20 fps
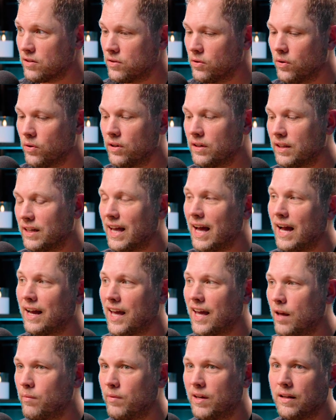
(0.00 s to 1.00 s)
next door. The guy
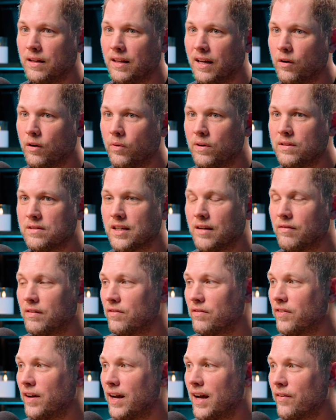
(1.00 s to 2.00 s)
came in at like one
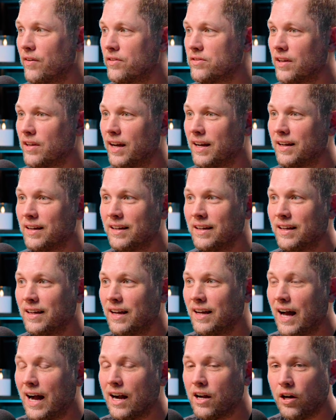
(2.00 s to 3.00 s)
seventy-five. I was like,
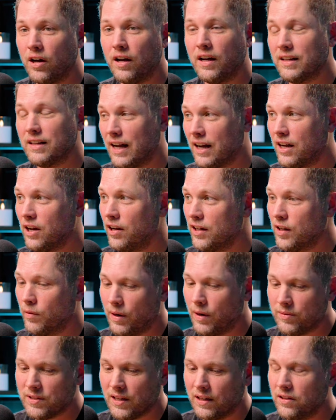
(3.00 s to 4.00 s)
I, call, I, I called him
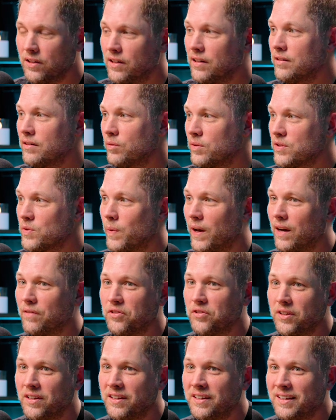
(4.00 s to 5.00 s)
and I was like, look,
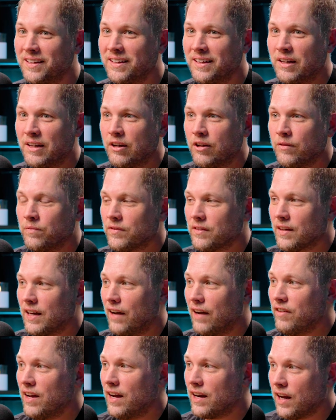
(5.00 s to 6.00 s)
respectfully,
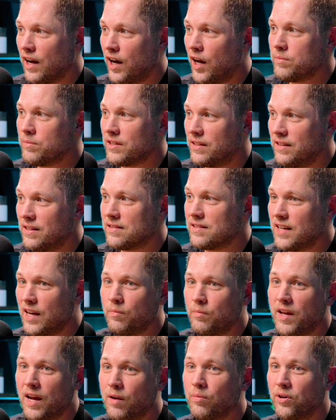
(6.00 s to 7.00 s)
I've got comps in the
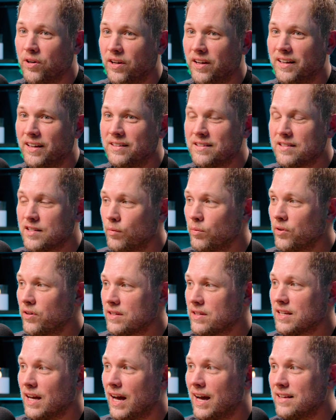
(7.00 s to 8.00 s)
same neighborhood, similar
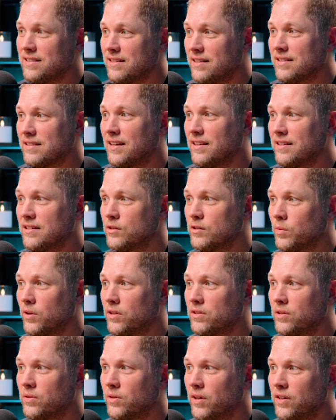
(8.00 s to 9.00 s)
in size that say this is
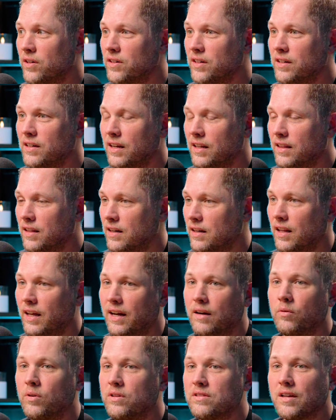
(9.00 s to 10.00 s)
worth two hundred, and they're
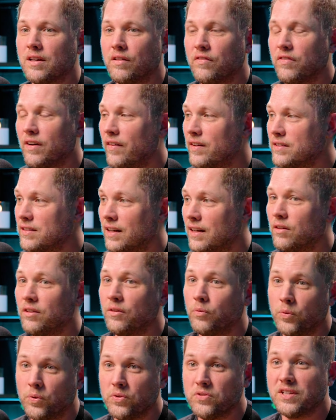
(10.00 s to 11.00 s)
like one seventy-five. I was like,
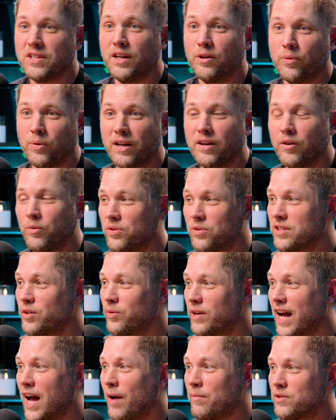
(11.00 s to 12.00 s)
we'll see what we'll see
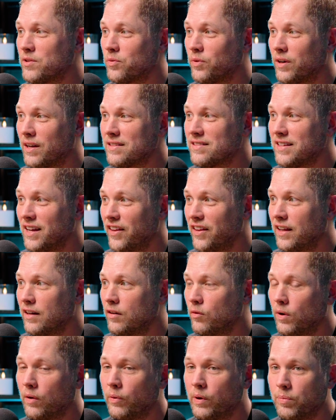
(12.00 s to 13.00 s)
what happens when I sell
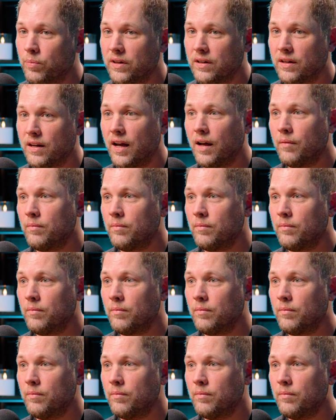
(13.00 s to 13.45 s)
it. Well, we put it